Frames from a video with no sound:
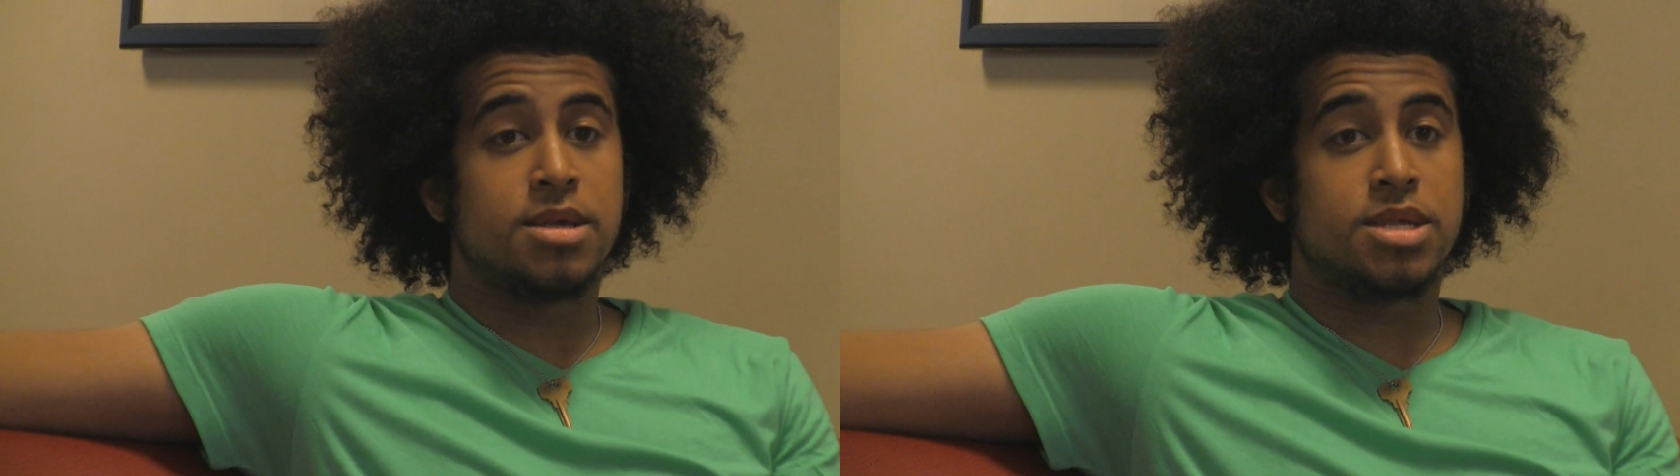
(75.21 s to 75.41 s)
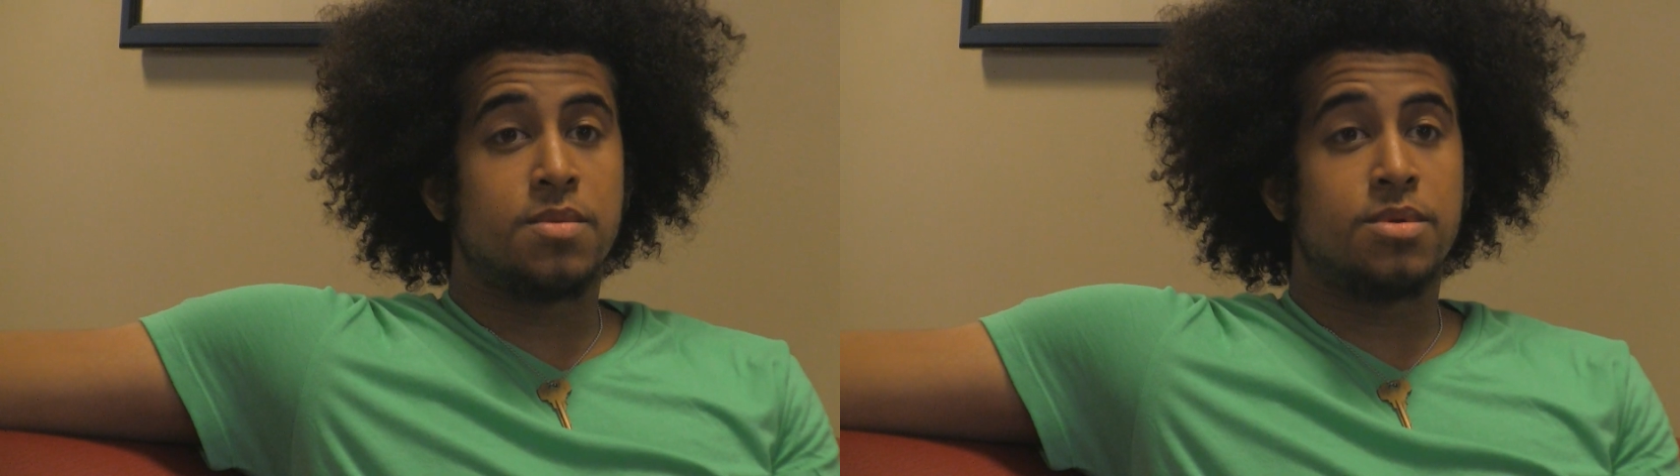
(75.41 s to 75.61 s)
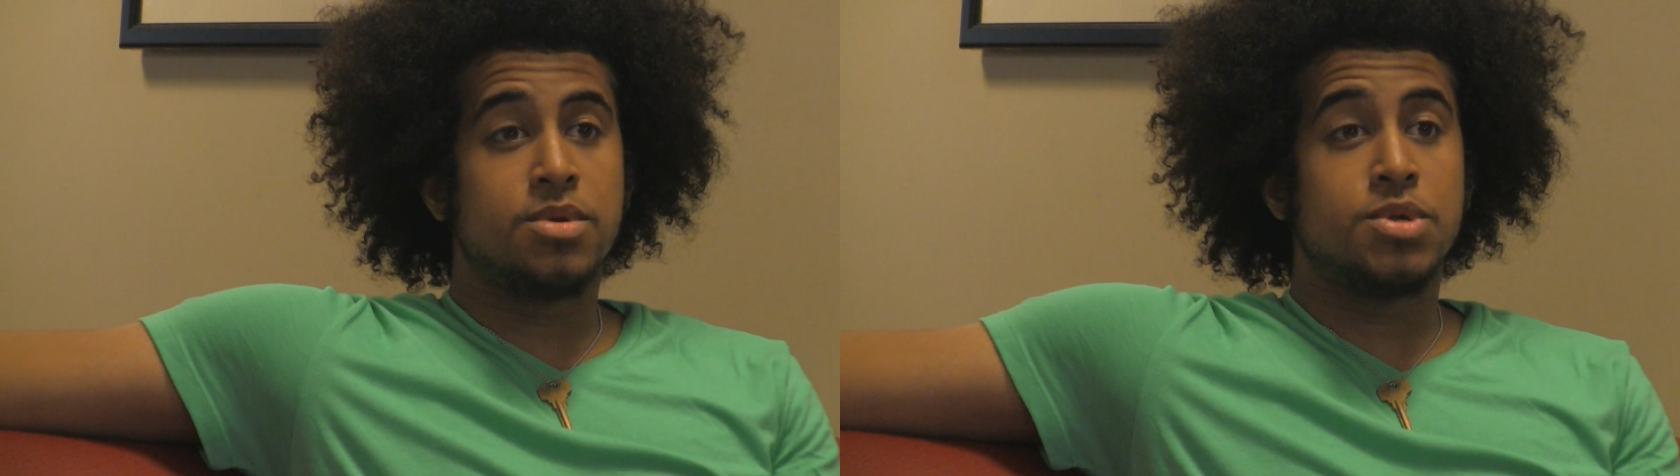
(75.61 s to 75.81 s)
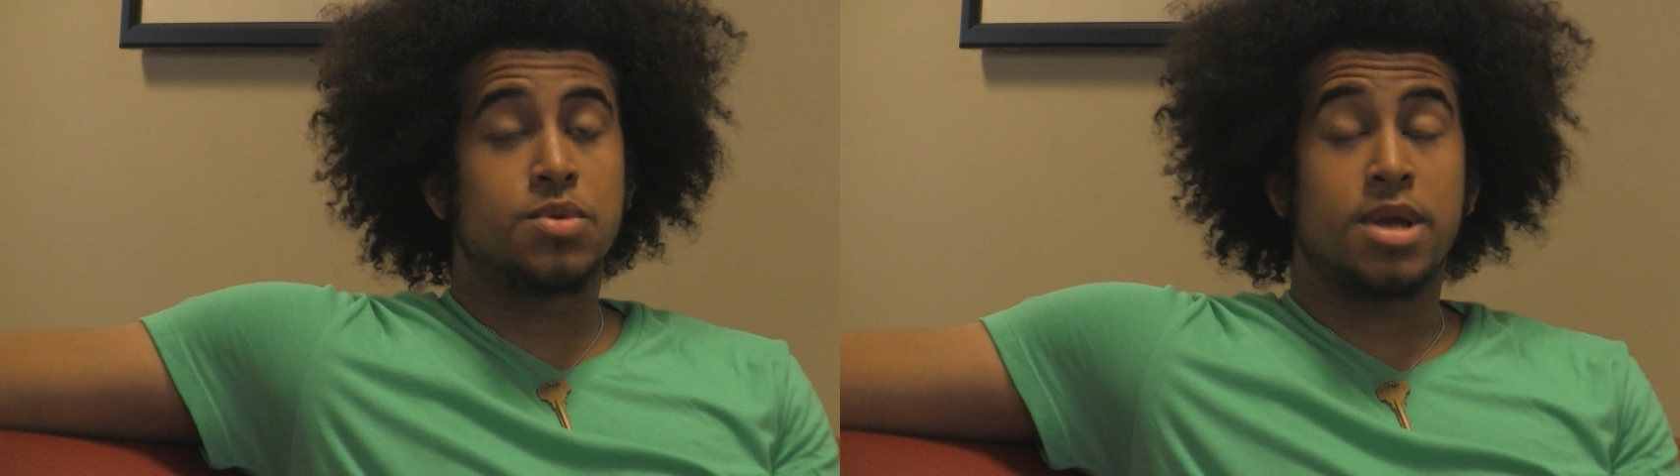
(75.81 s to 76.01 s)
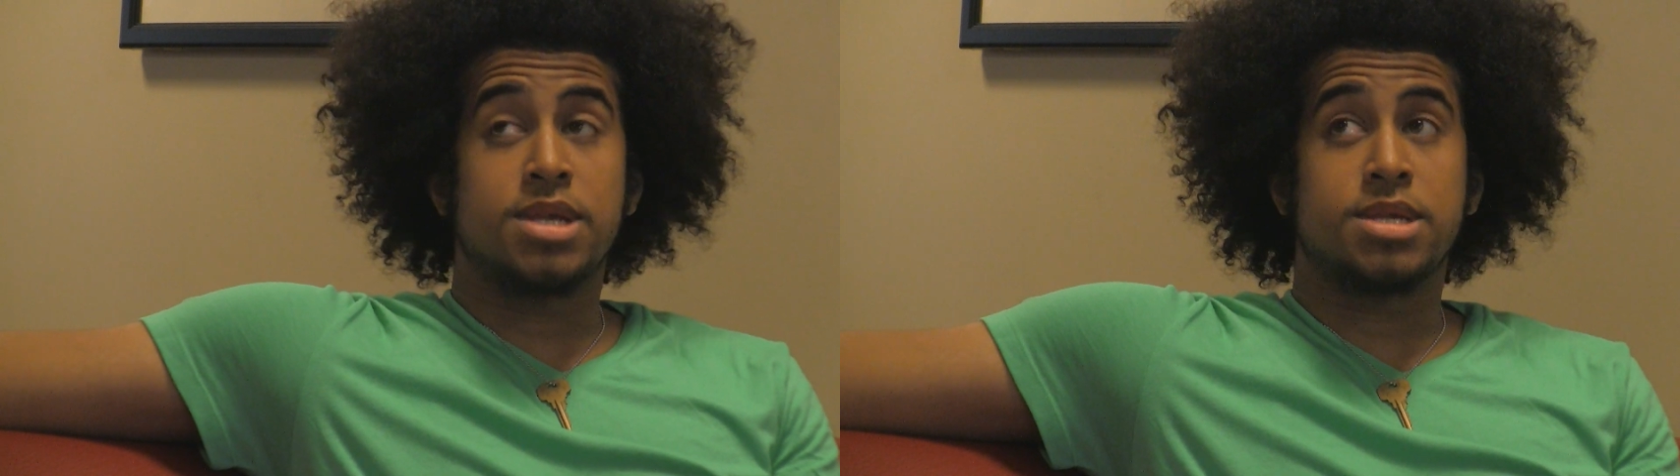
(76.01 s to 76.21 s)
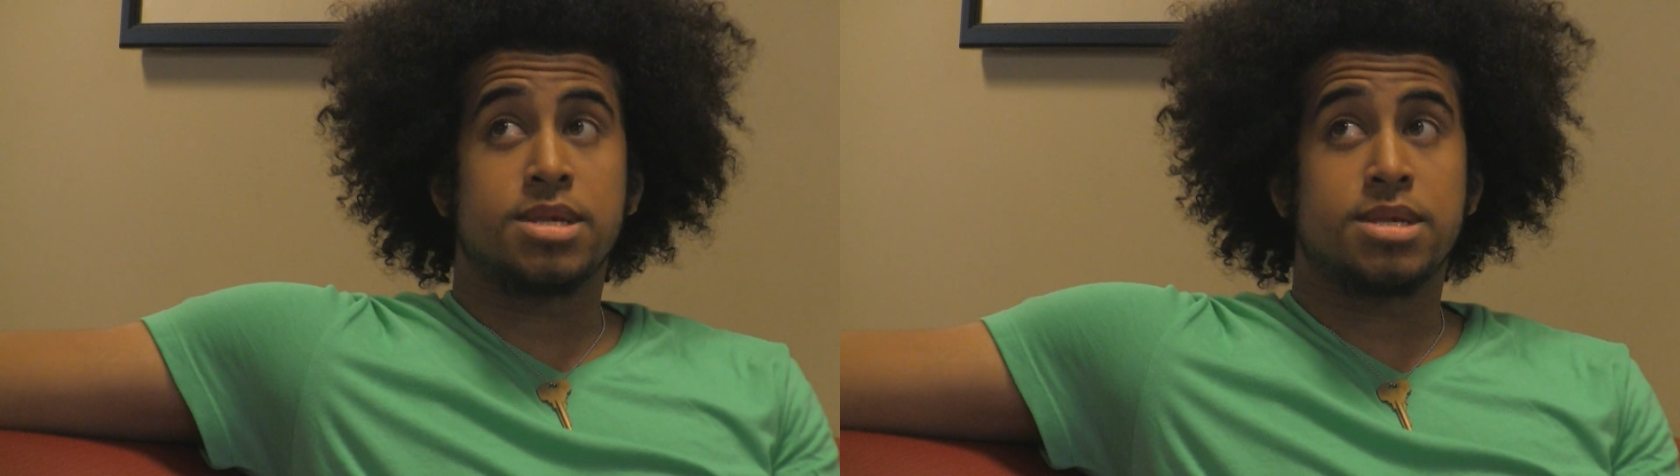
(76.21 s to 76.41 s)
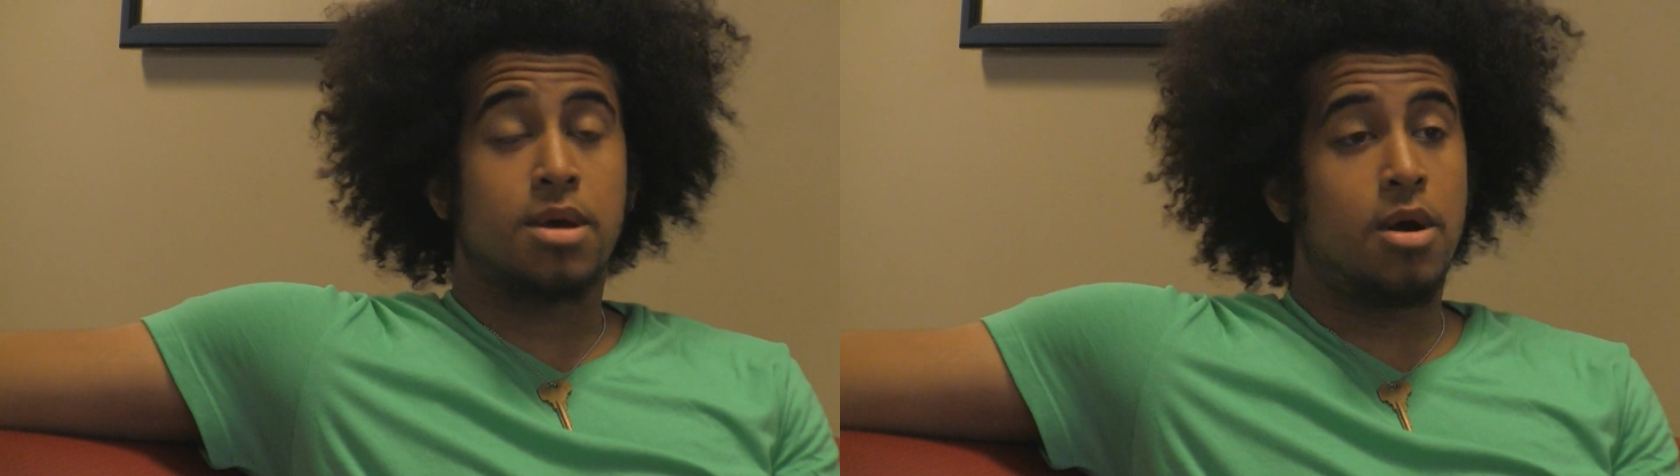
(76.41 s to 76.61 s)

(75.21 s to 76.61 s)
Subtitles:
someone who is racist,